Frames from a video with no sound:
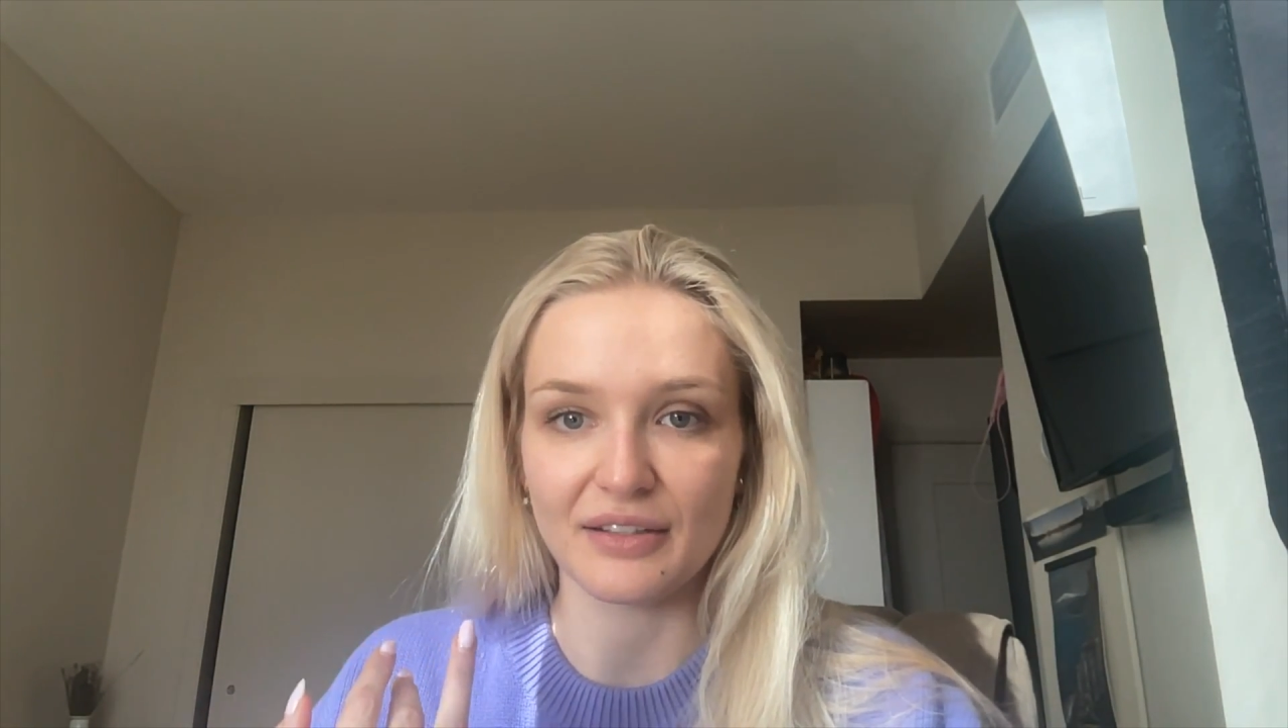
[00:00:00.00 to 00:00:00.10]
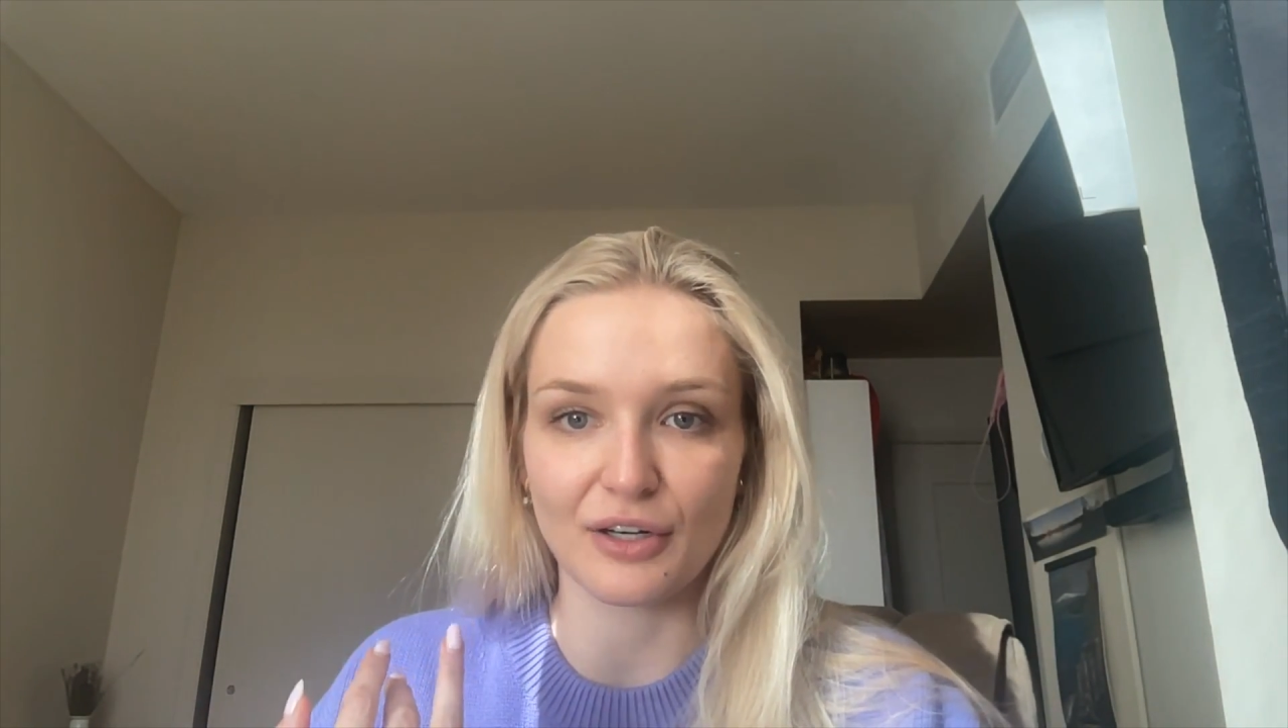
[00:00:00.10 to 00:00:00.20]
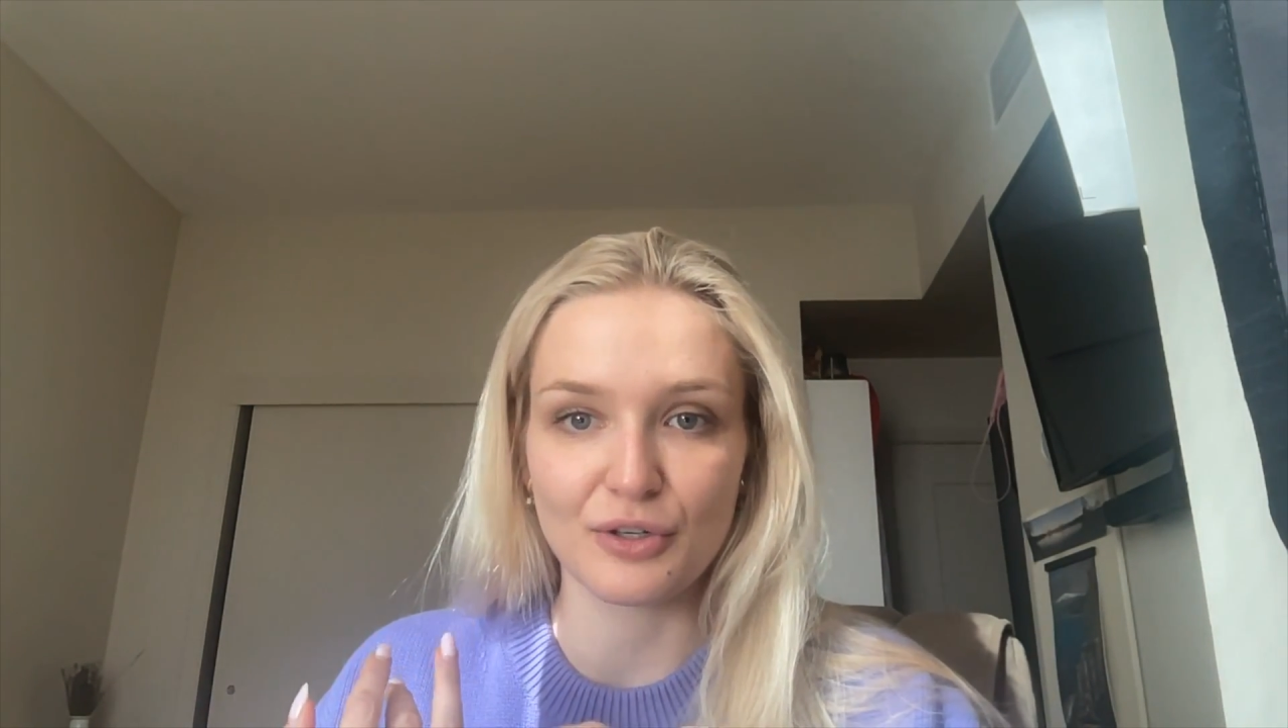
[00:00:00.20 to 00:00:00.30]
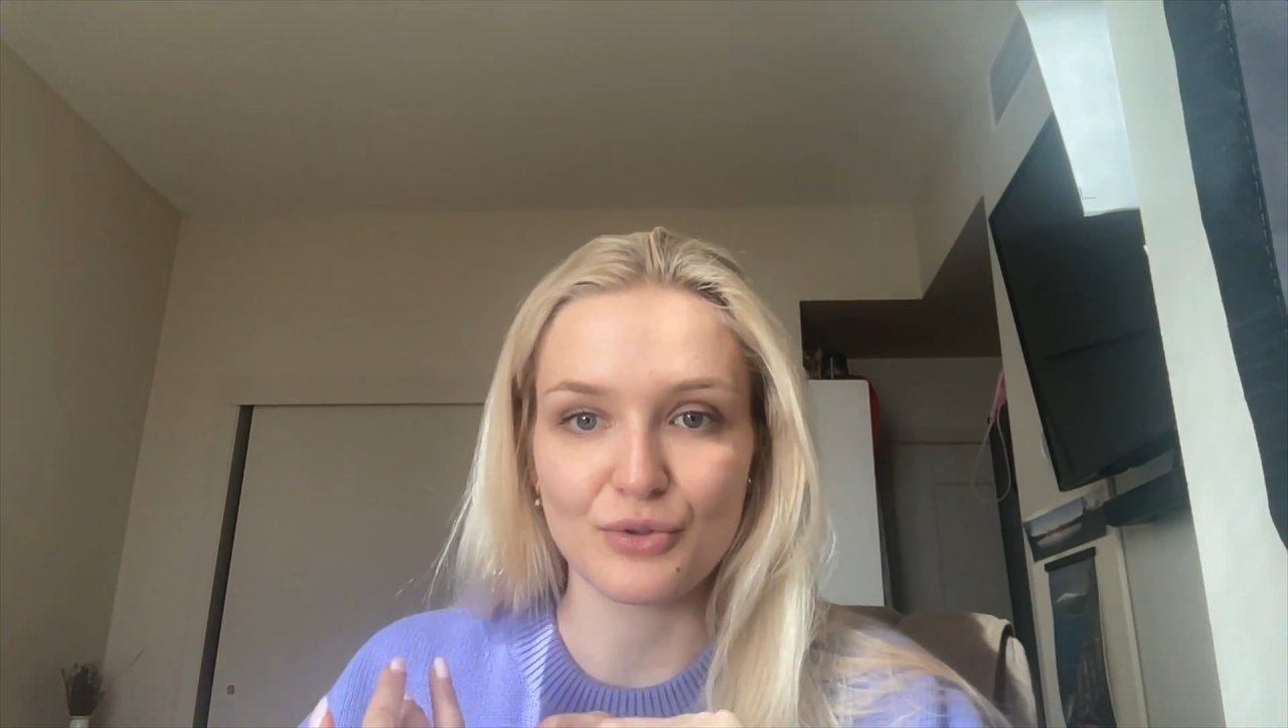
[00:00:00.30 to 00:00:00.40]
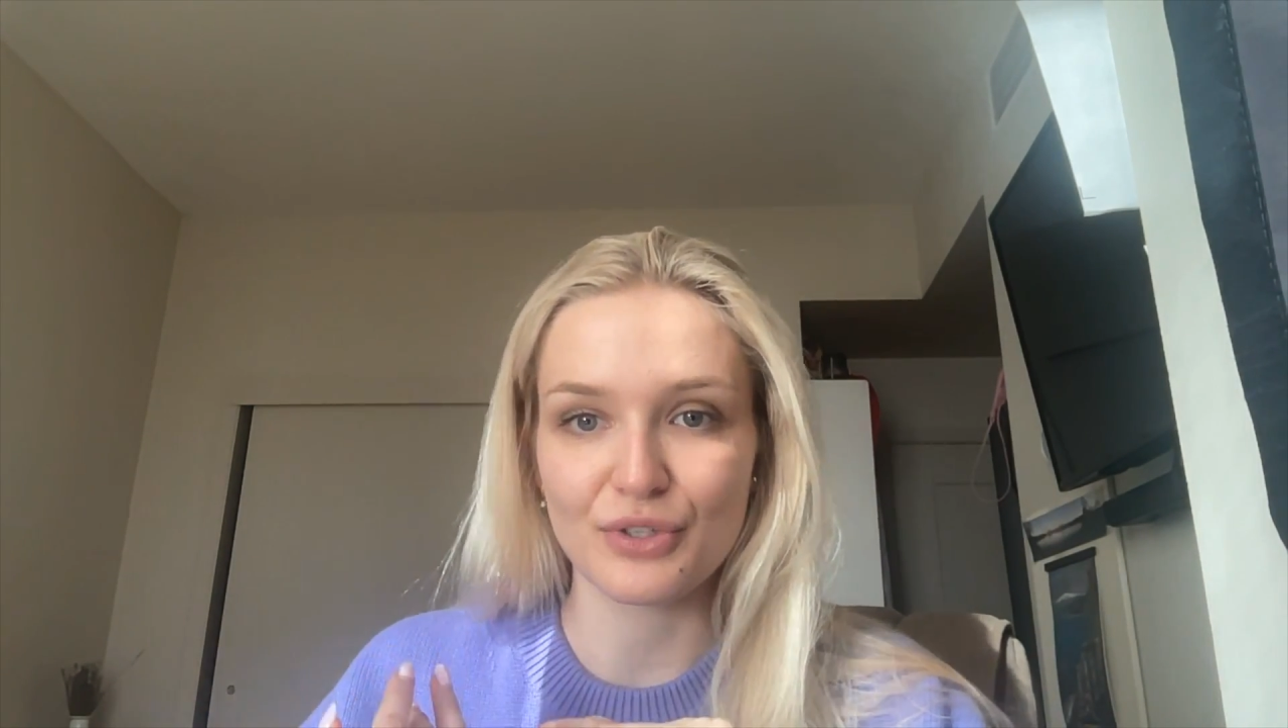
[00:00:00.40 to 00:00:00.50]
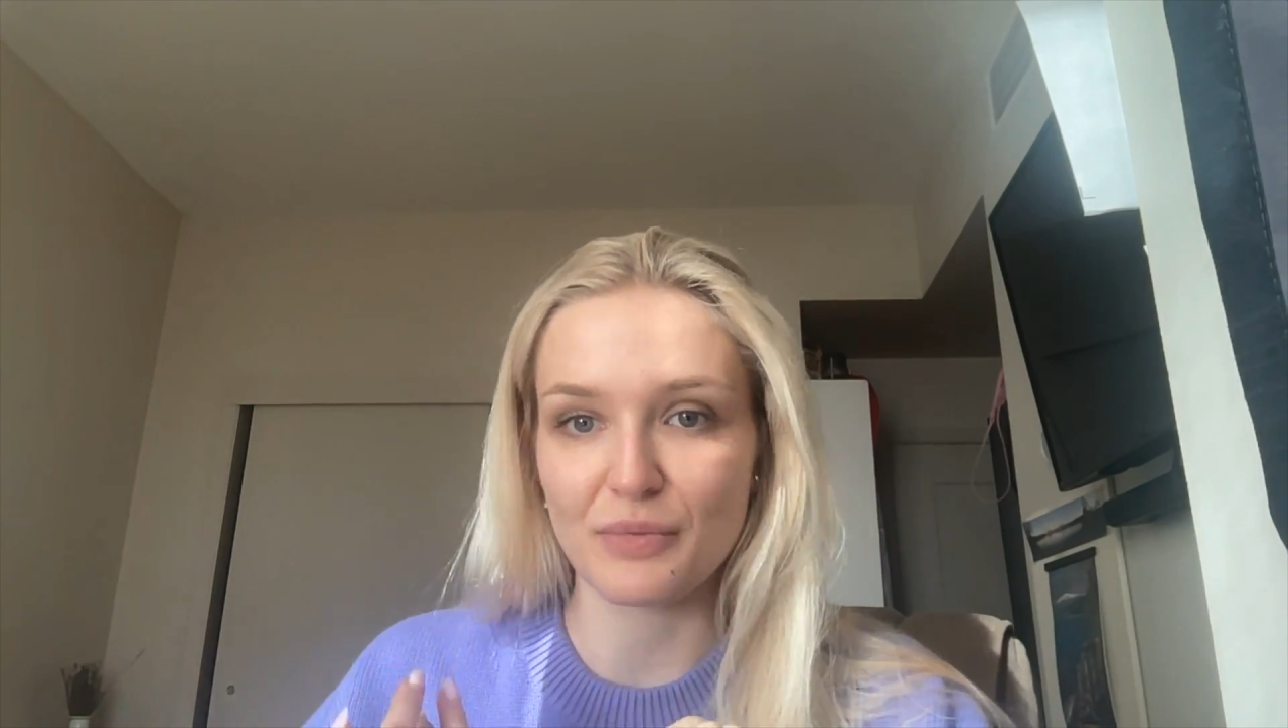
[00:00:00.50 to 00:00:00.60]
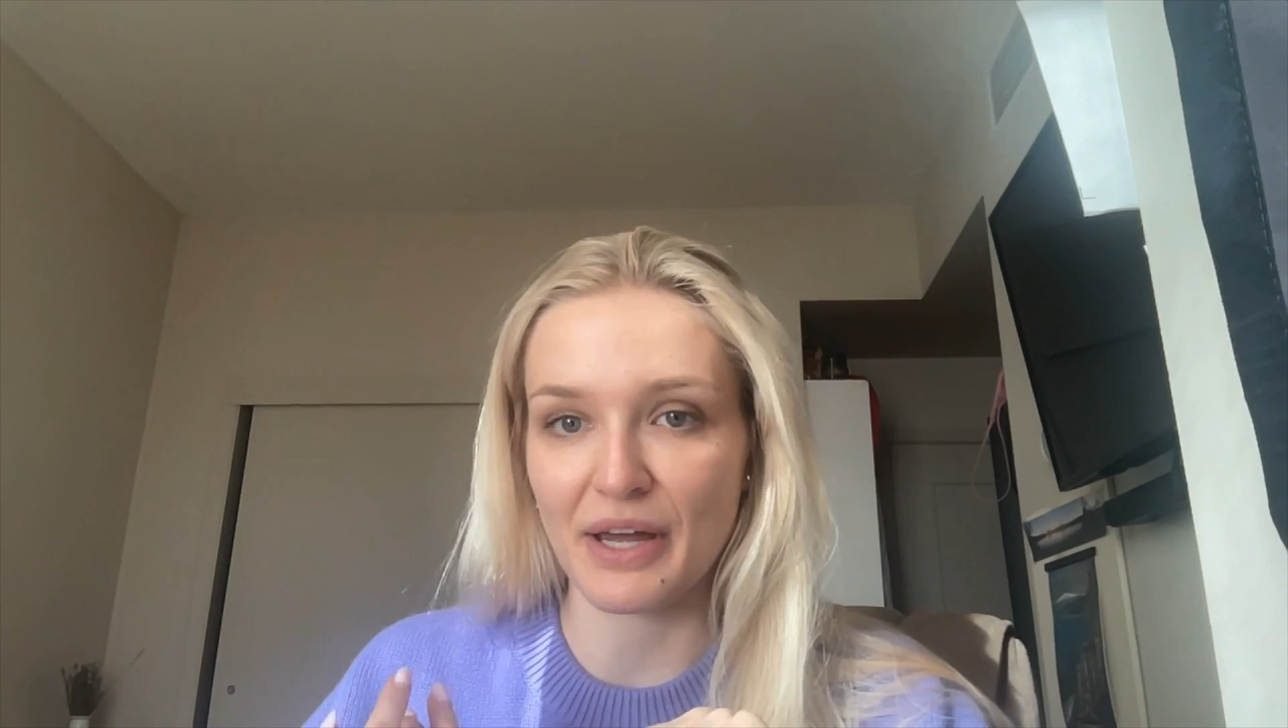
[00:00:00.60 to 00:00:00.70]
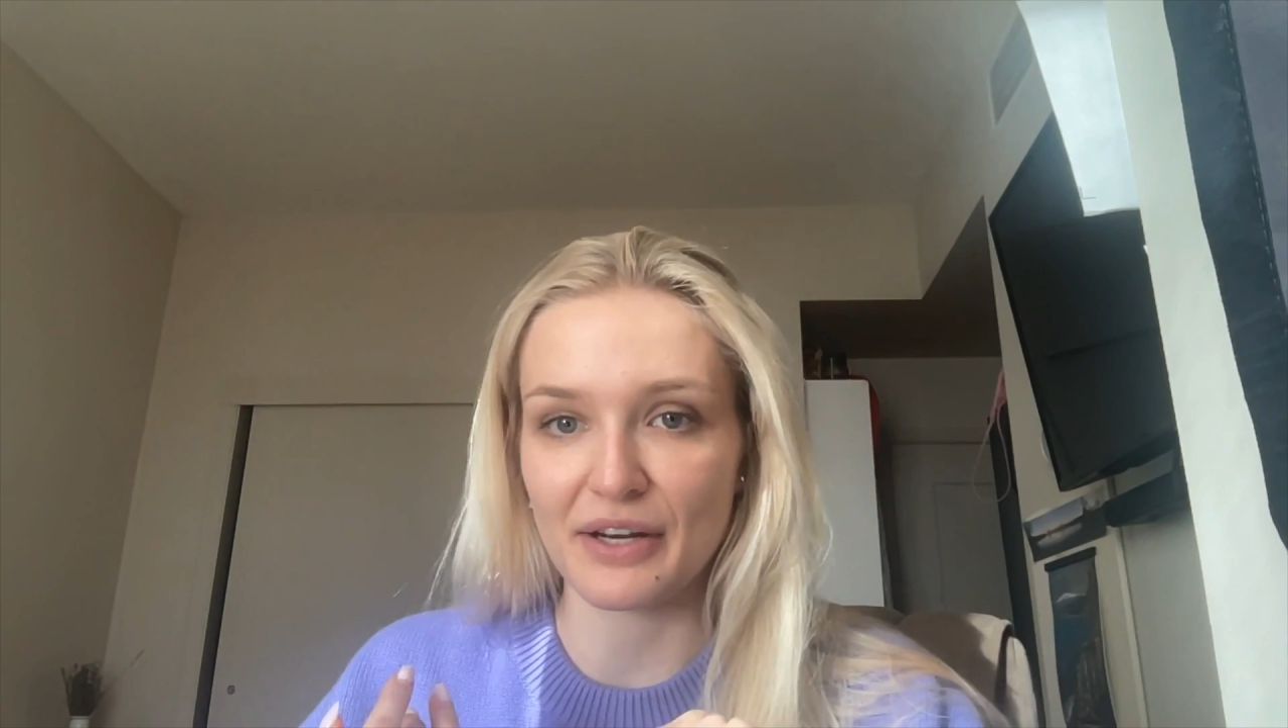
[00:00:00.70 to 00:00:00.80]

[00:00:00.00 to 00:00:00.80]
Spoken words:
are using bad